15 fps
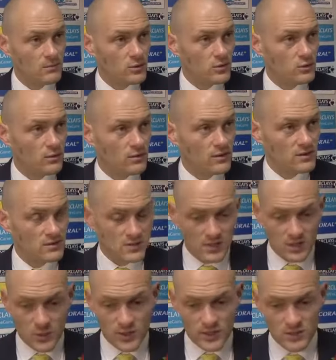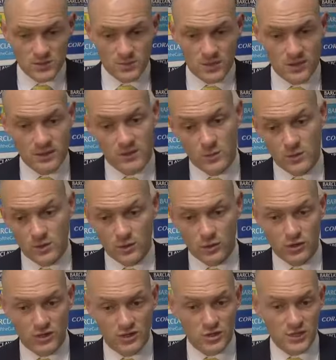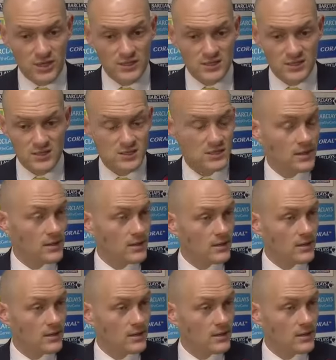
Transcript: You know, I don't think there's any questions, but I think when you look at the chances